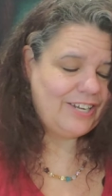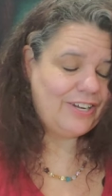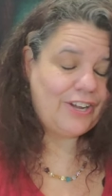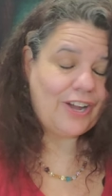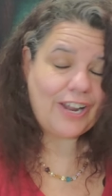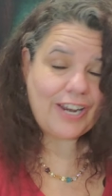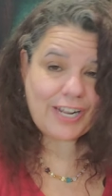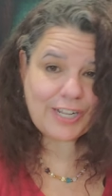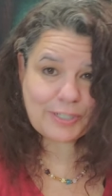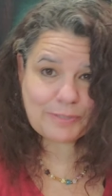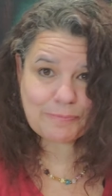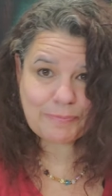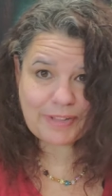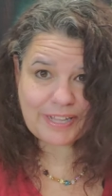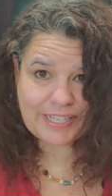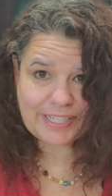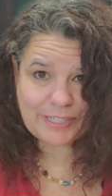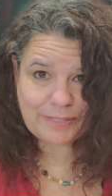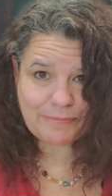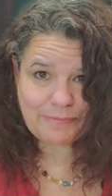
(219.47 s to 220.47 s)
God has
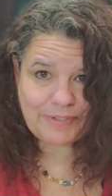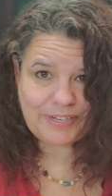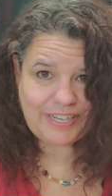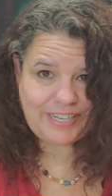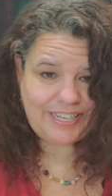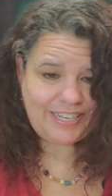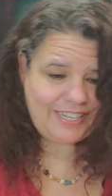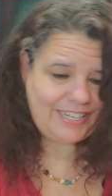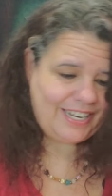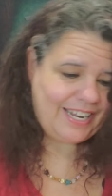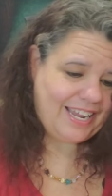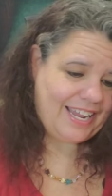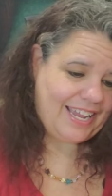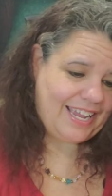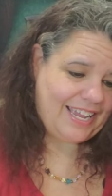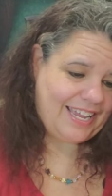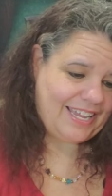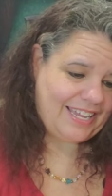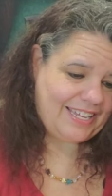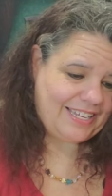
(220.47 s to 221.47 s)
blessed me,
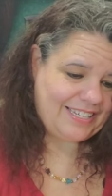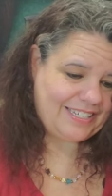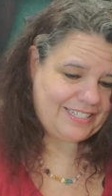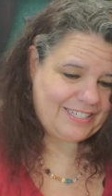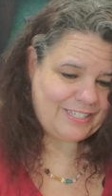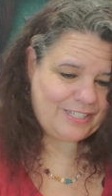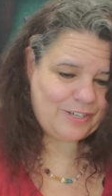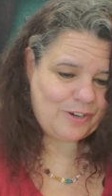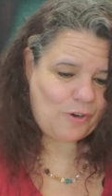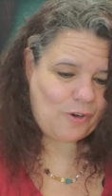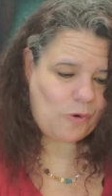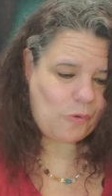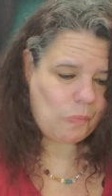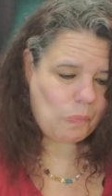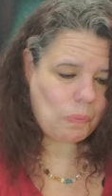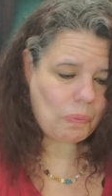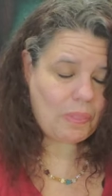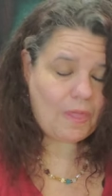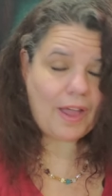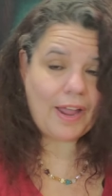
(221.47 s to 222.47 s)
and
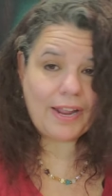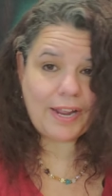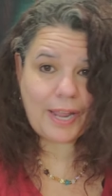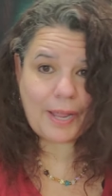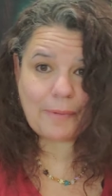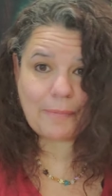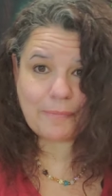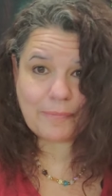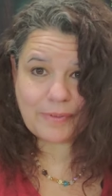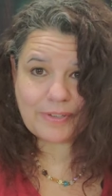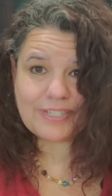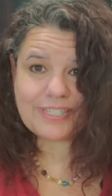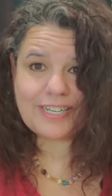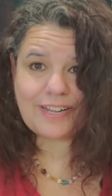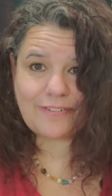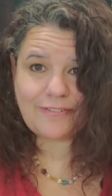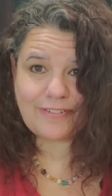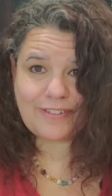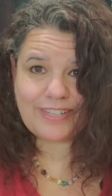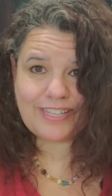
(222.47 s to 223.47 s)
I am
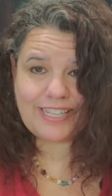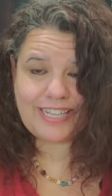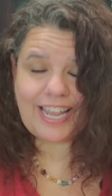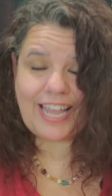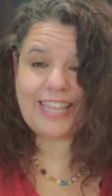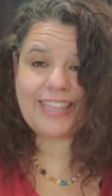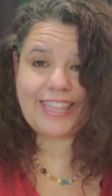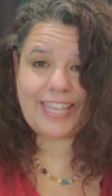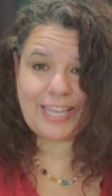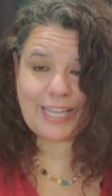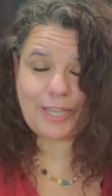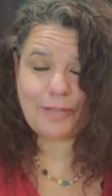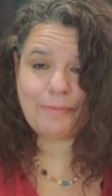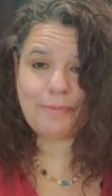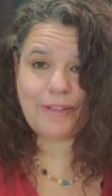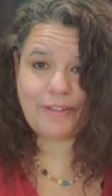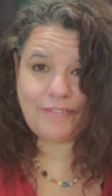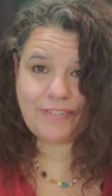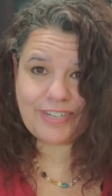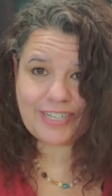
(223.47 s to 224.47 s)
definitely, I thank him
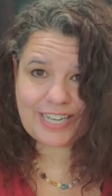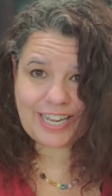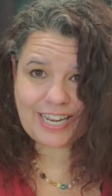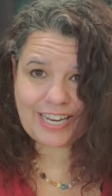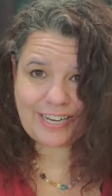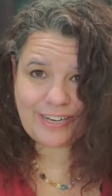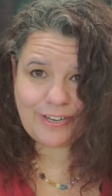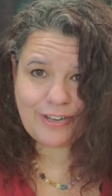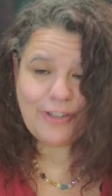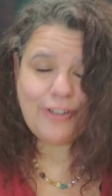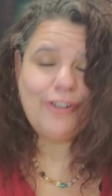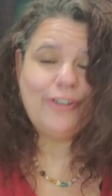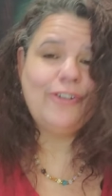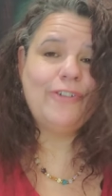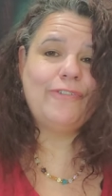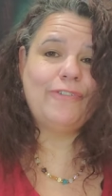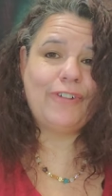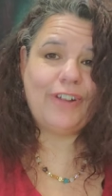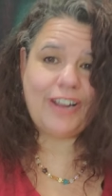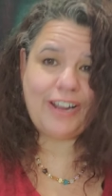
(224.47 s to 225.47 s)
every day
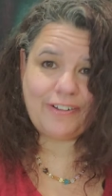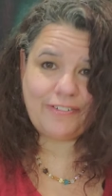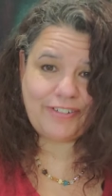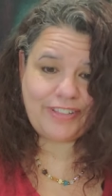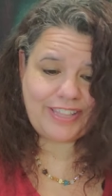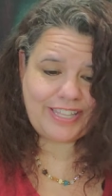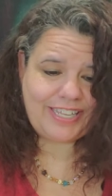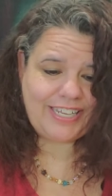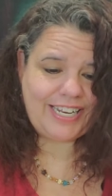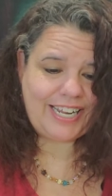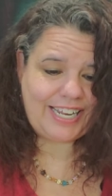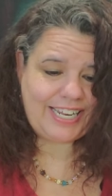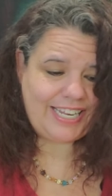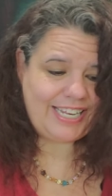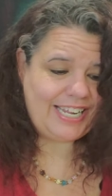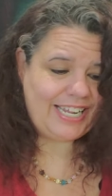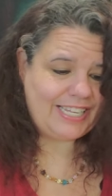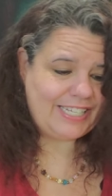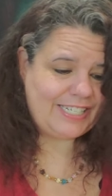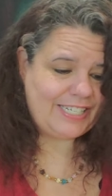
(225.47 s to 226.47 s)
for everything that
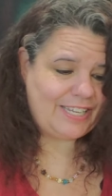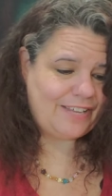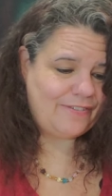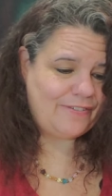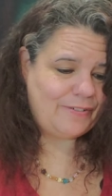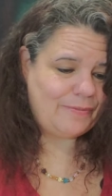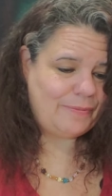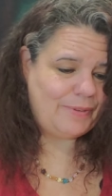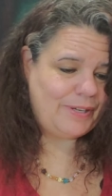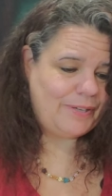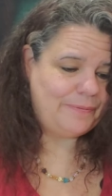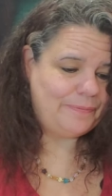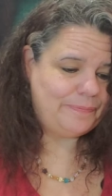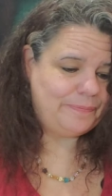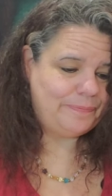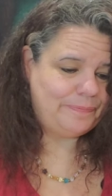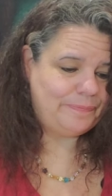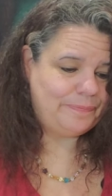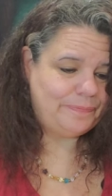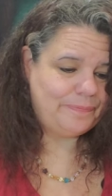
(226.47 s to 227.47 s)
he has given me.
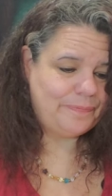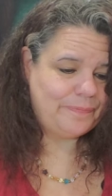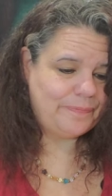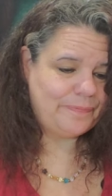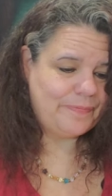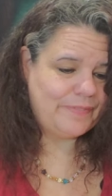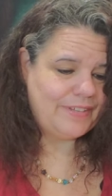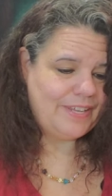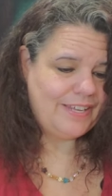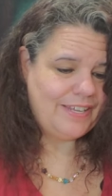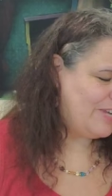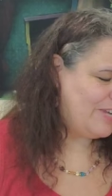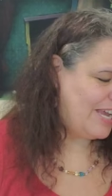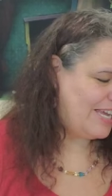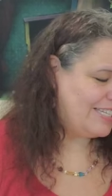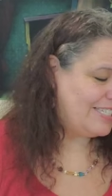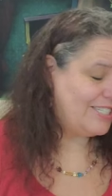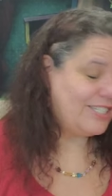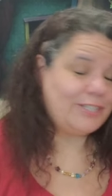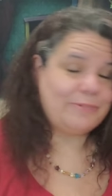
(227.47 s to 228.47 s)
So
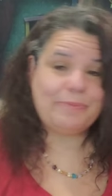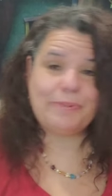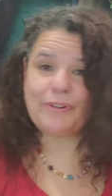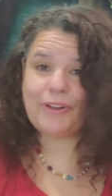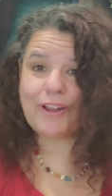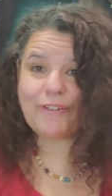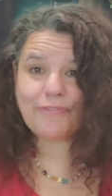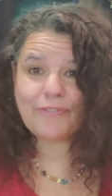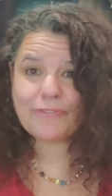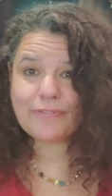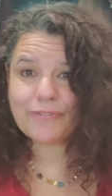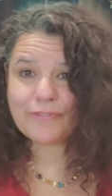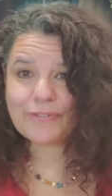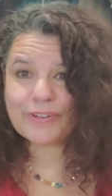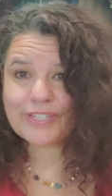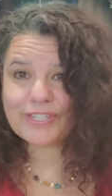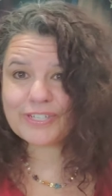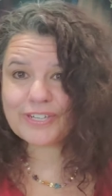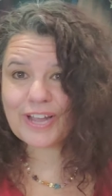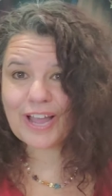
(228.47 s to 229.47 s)
yes, just be grateful for
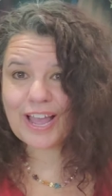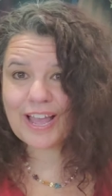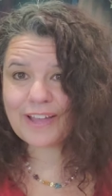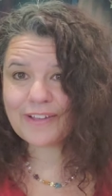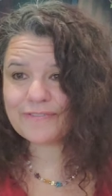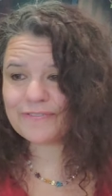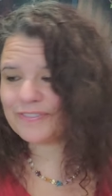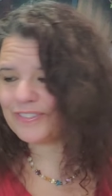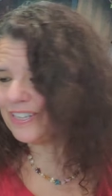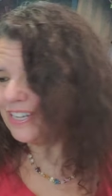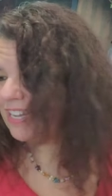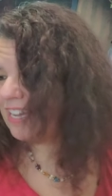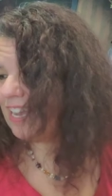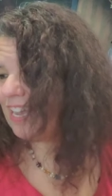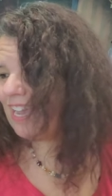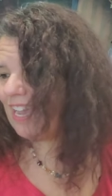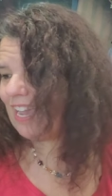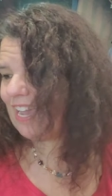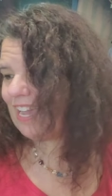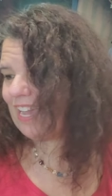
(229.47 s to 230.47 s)
what you have
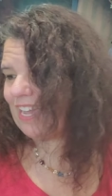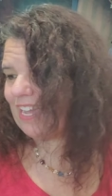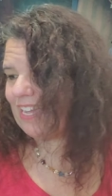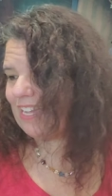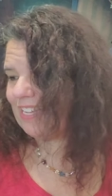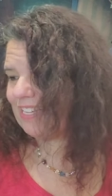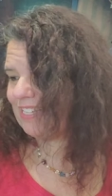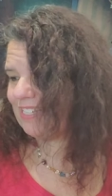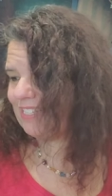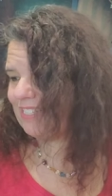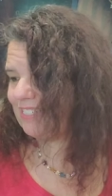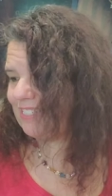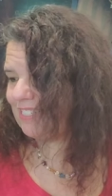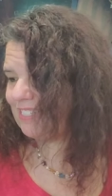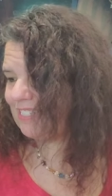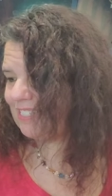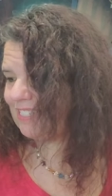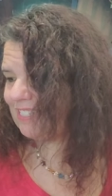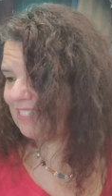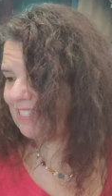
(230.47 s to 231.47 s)
and